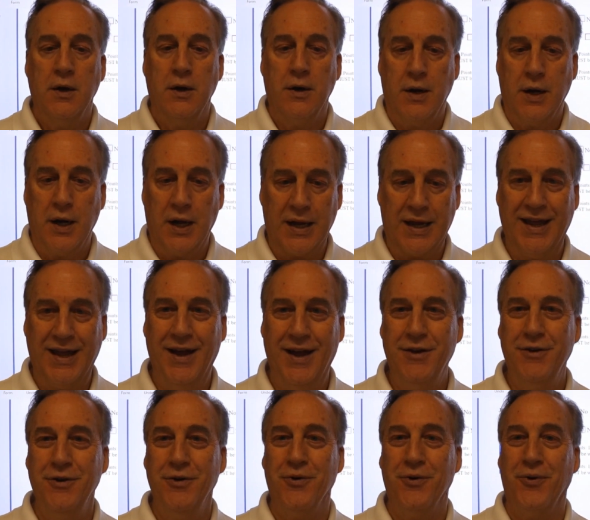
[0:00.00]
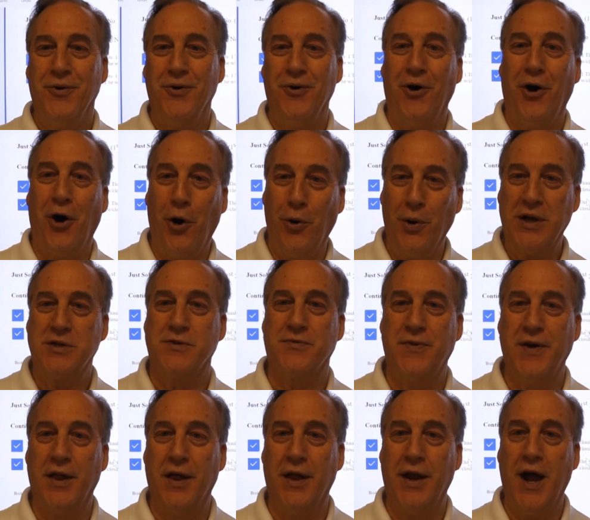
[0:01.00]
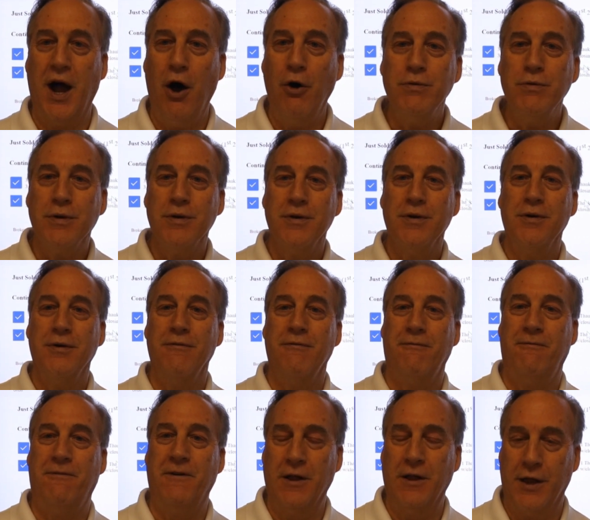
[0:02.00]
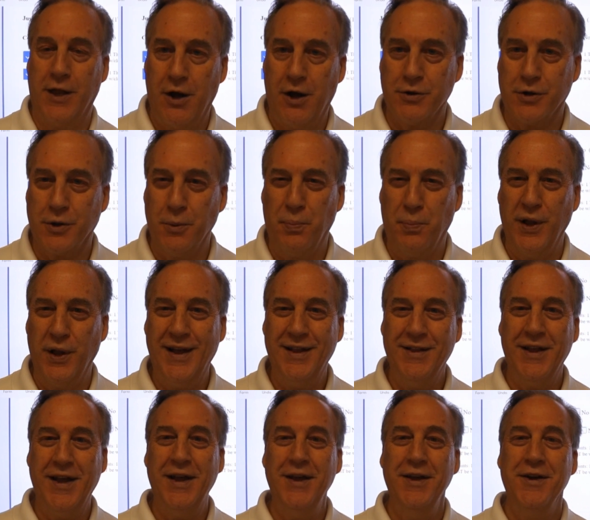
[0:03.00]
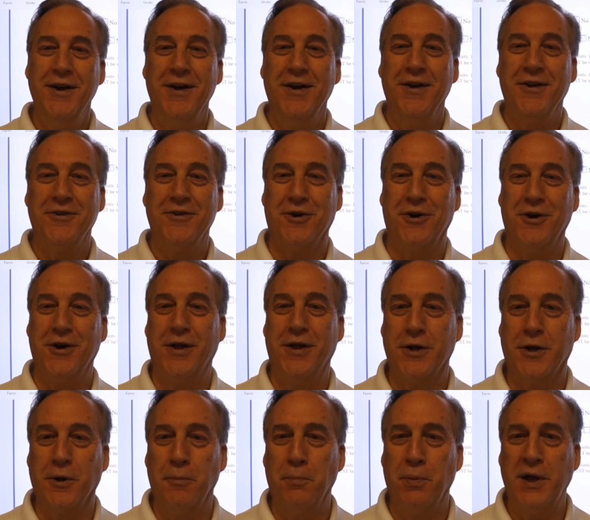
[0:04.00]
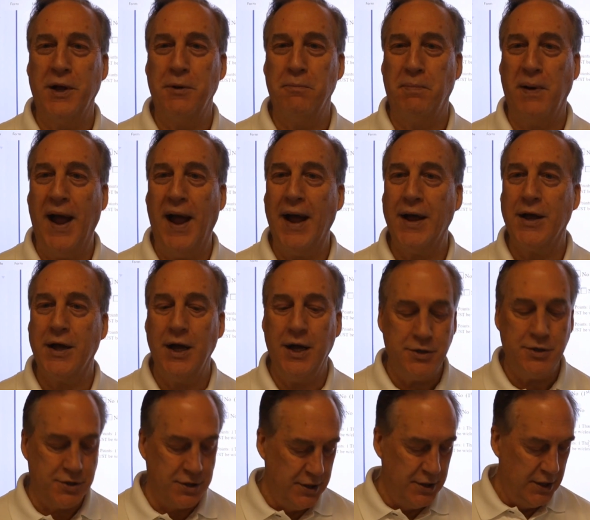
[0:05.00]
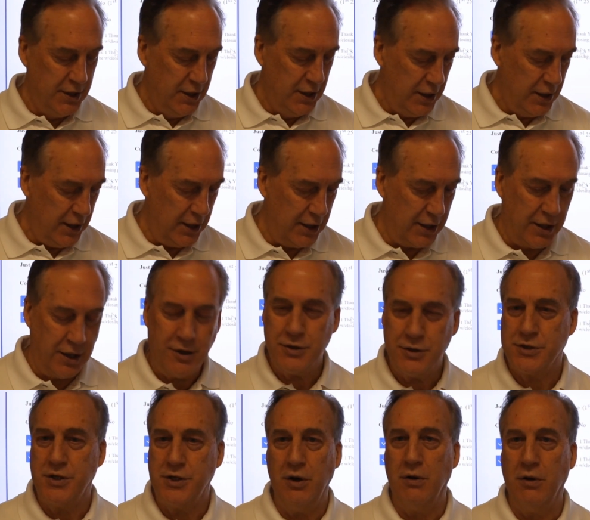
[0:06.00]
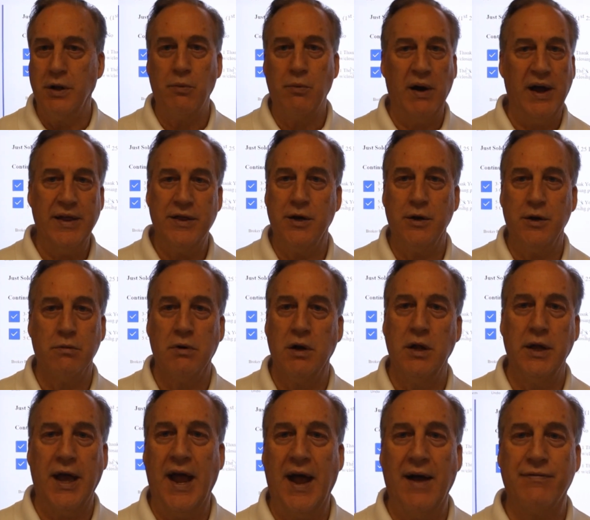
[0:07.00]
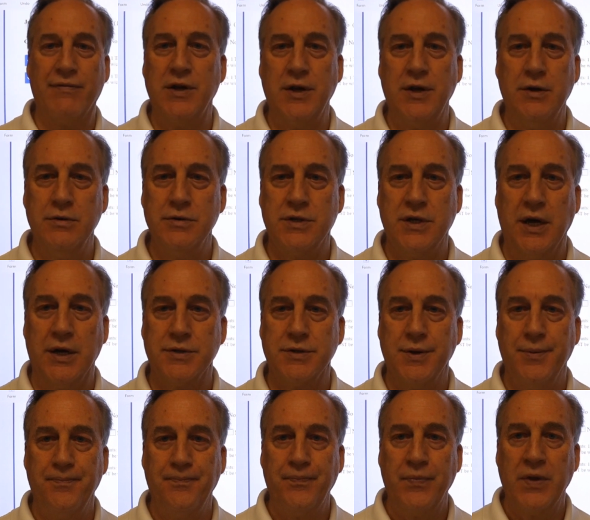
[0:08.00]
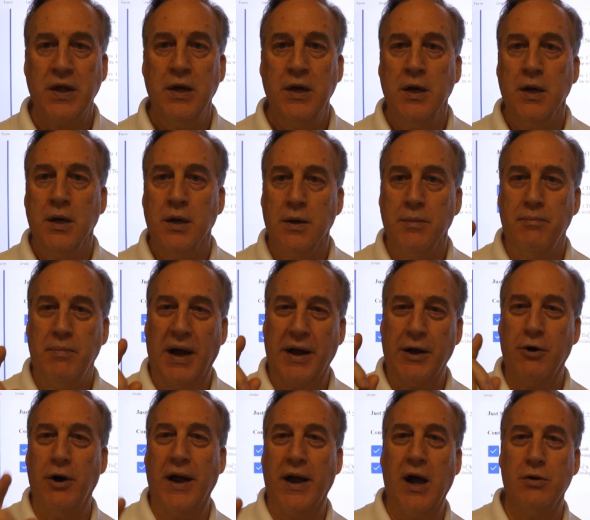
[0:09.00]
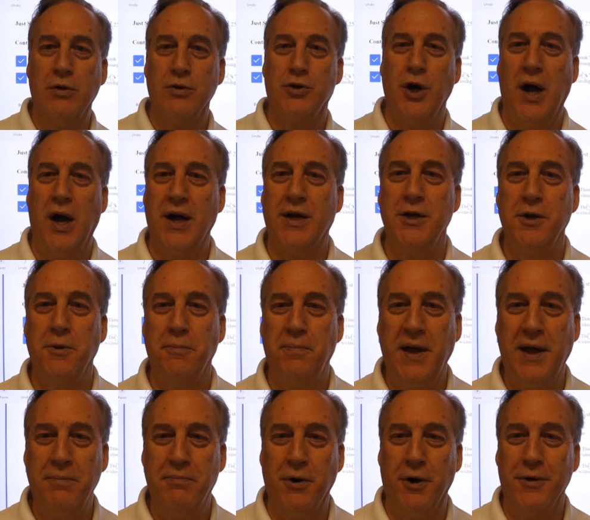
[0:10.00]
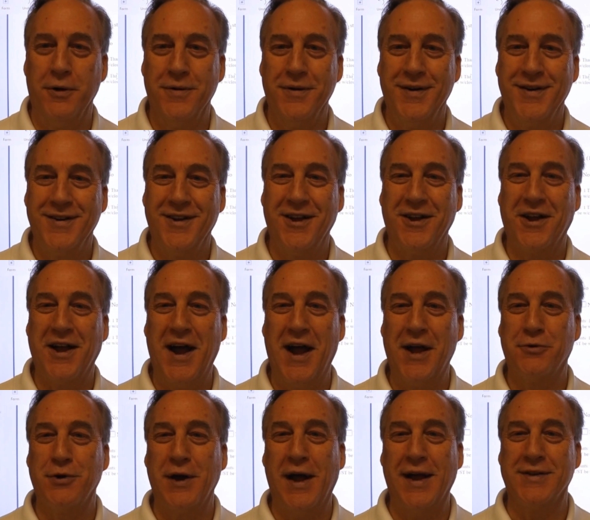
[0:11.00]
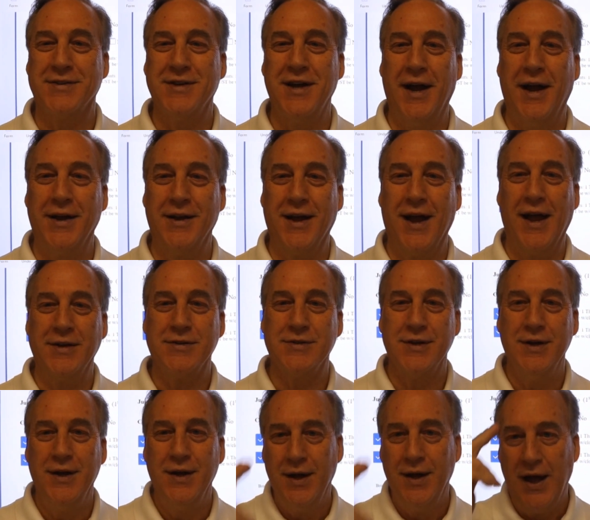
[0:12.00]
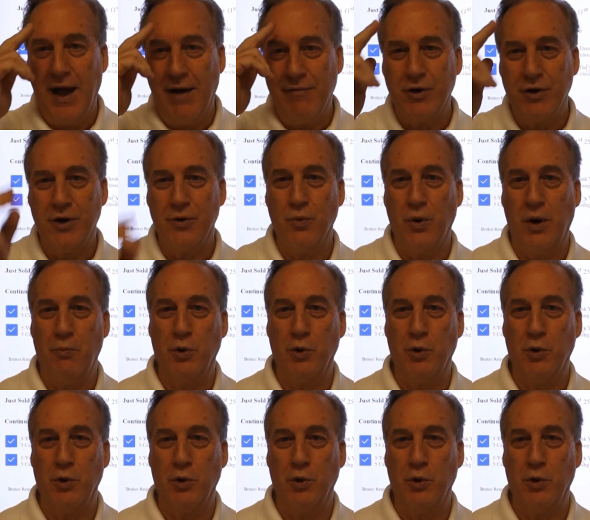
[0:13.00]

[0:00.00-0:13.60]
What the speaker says: Again, always fill it out completely, turn in a complete package, and here's the only way that you really have to use this. By going out and talking to people. Get contracts signed, guys. Have a good one.